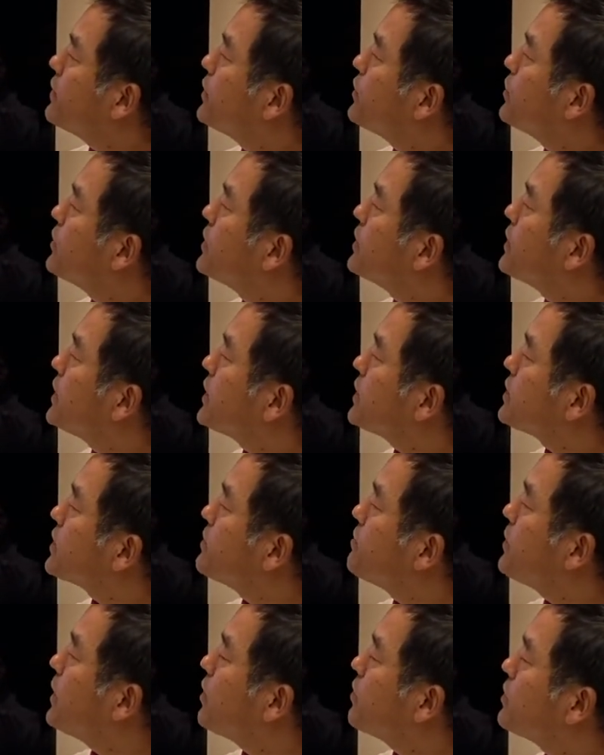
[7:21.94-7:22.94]
usually takes
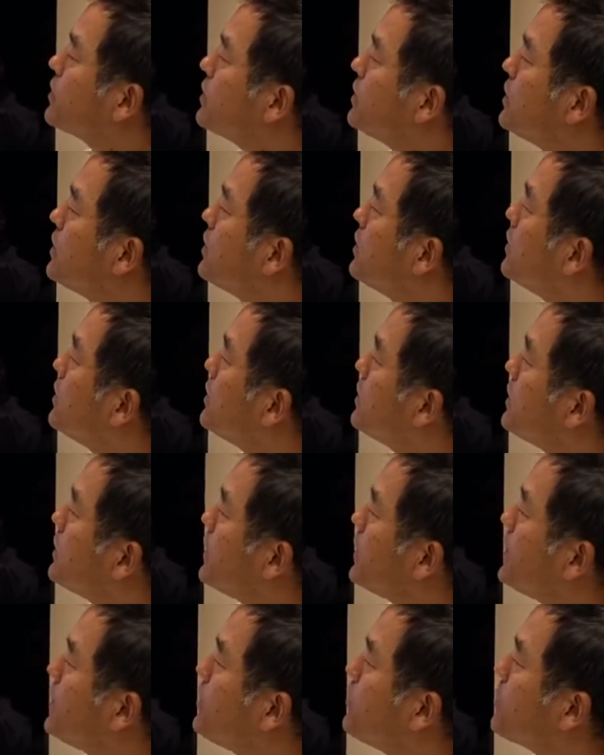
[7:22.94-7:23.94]
about
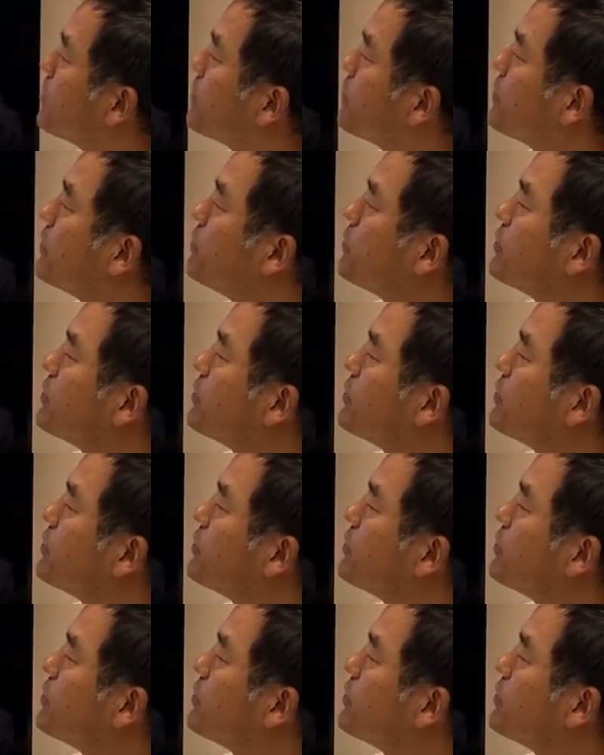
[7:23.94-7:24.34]
anywhere from